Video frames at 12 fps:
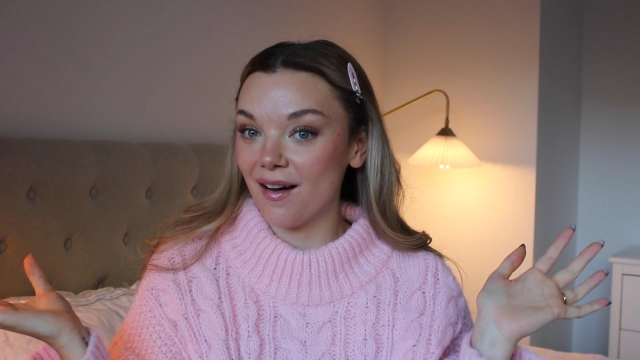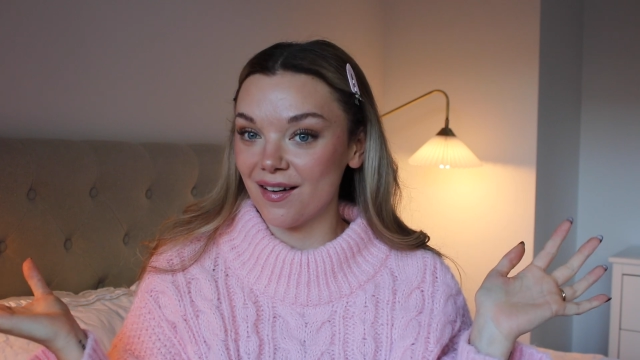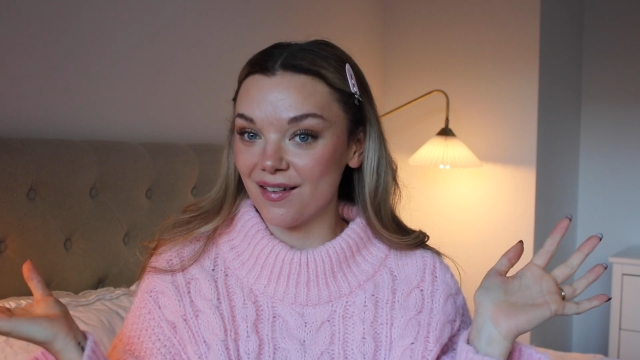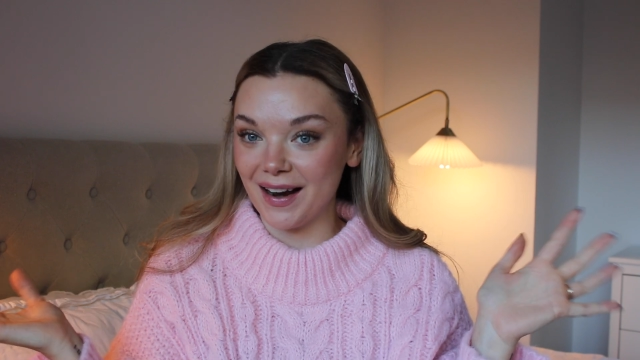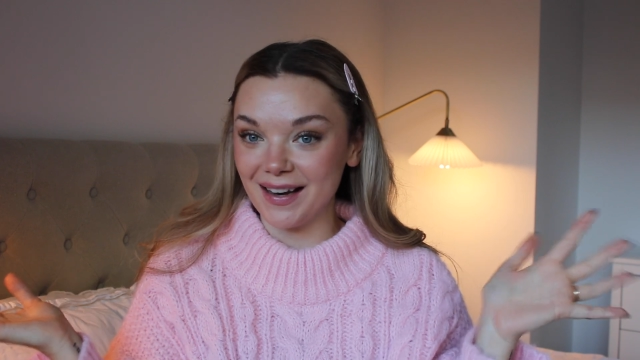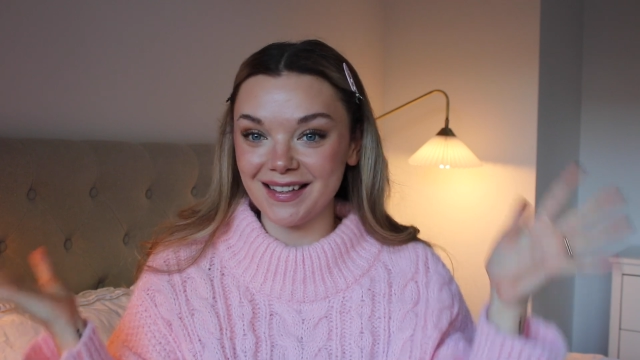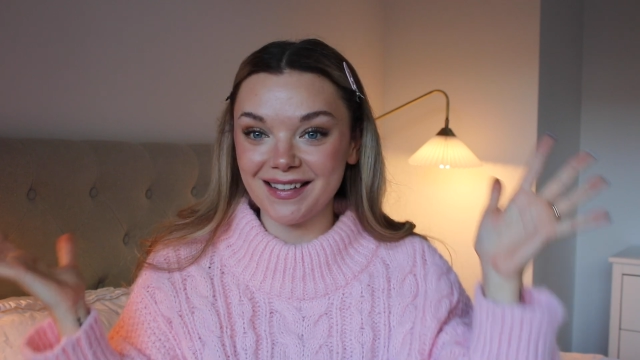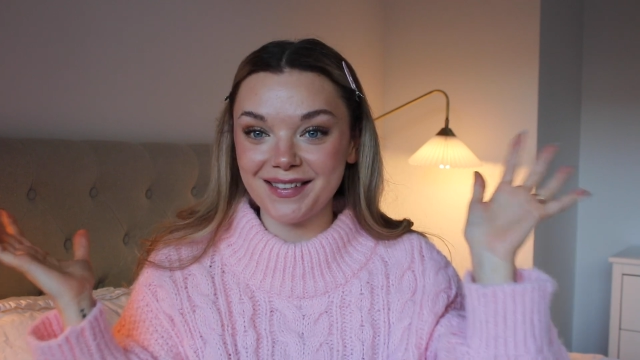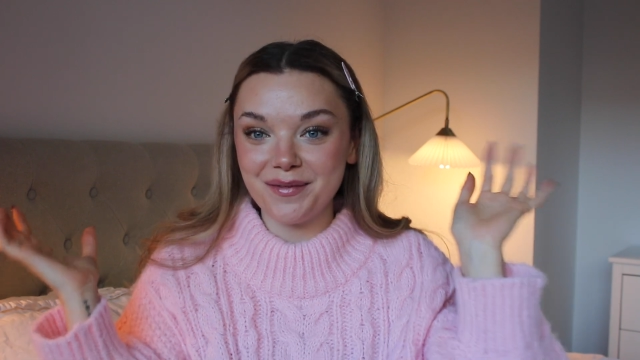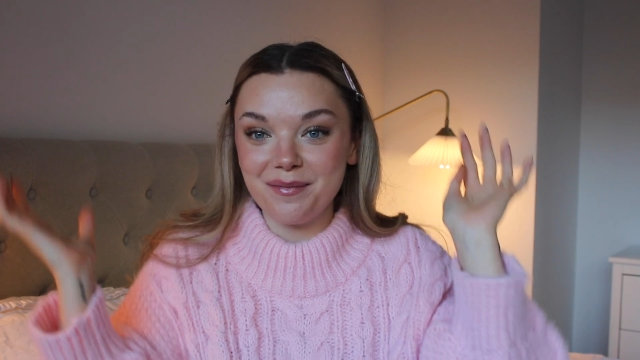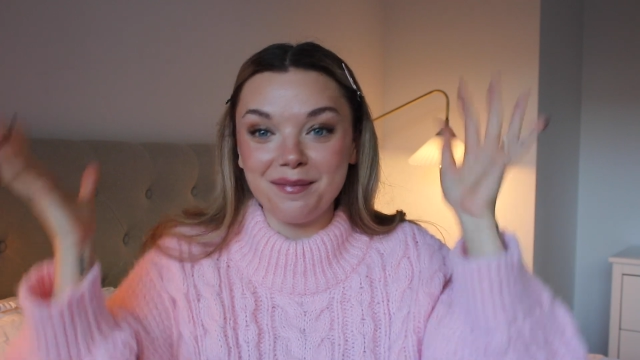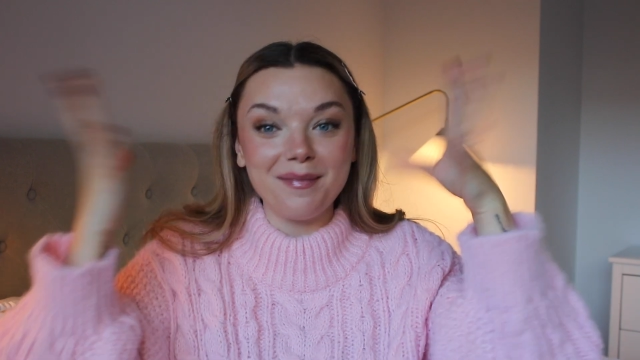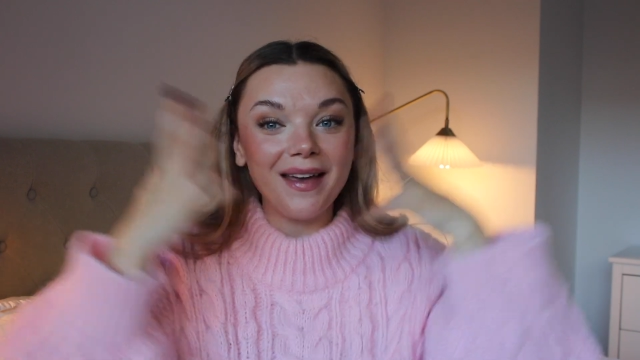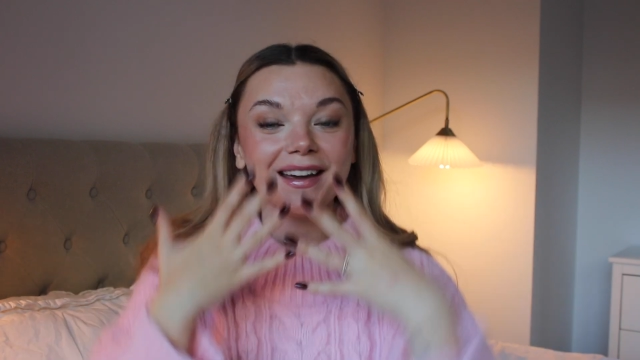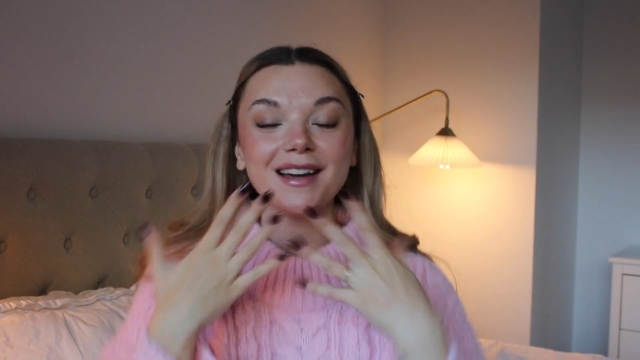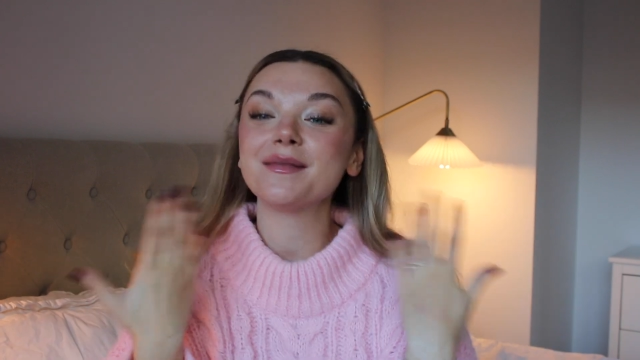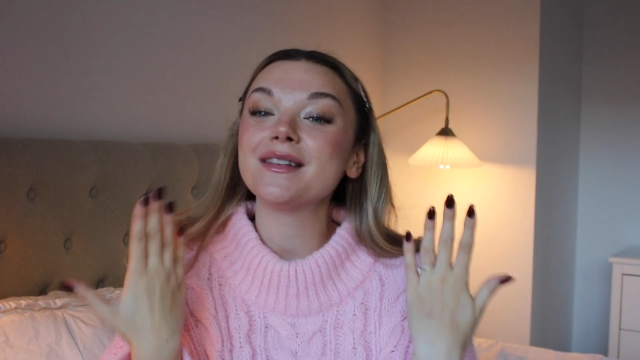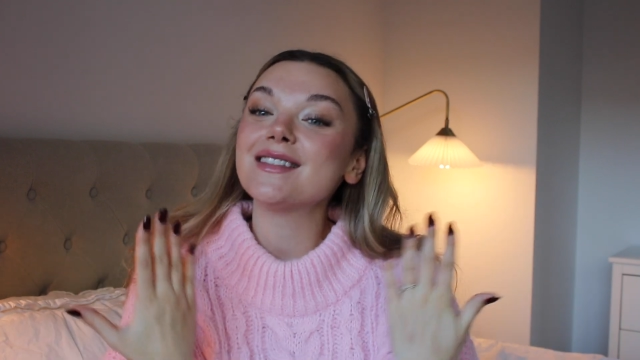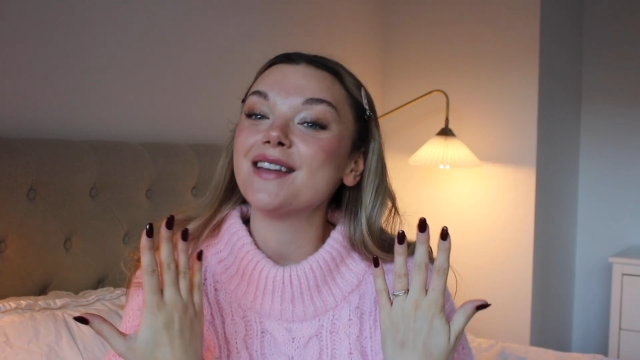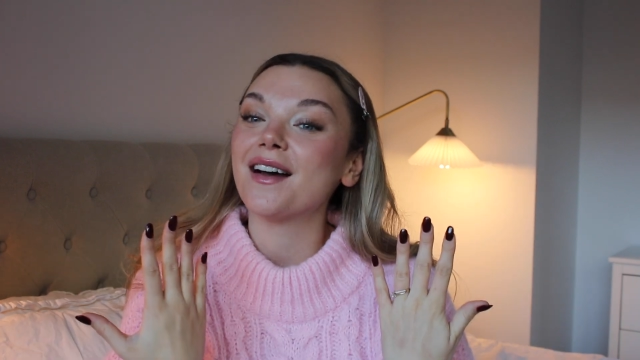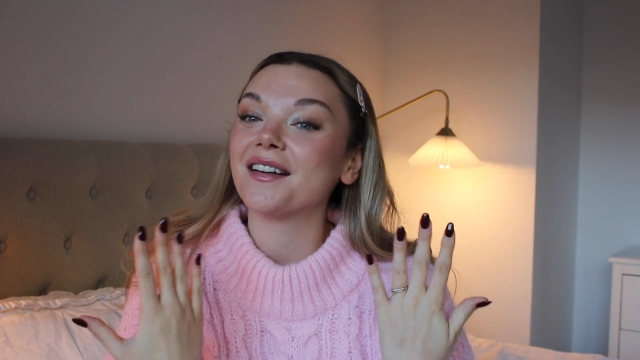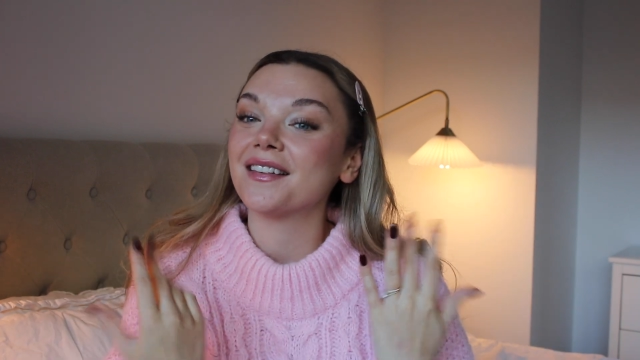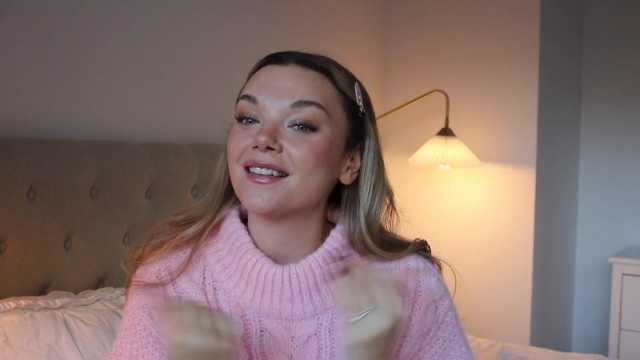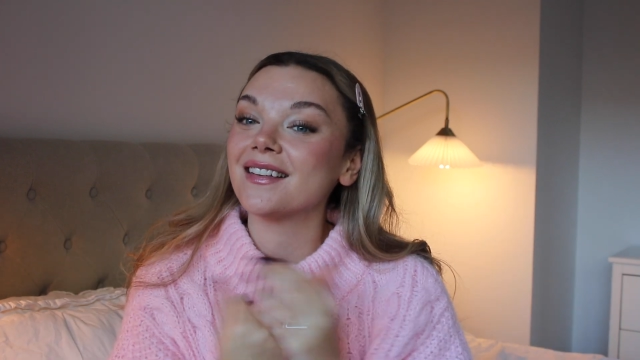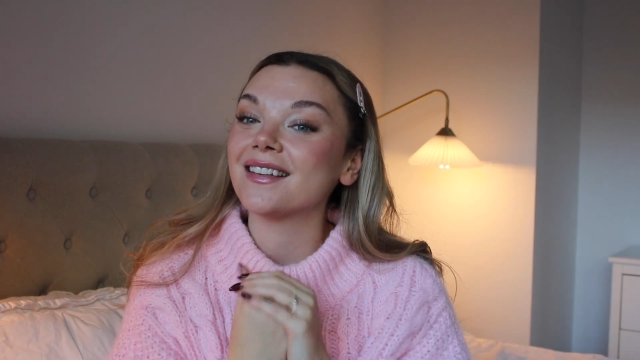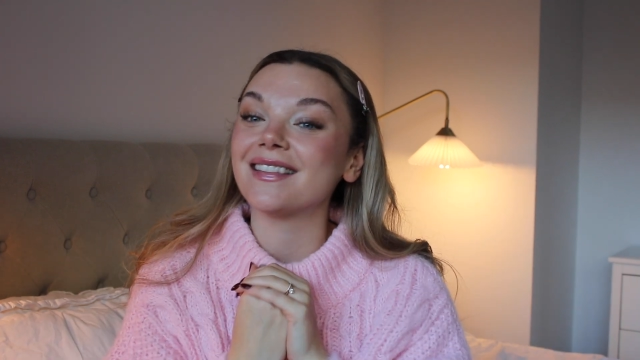All right, makeup is done.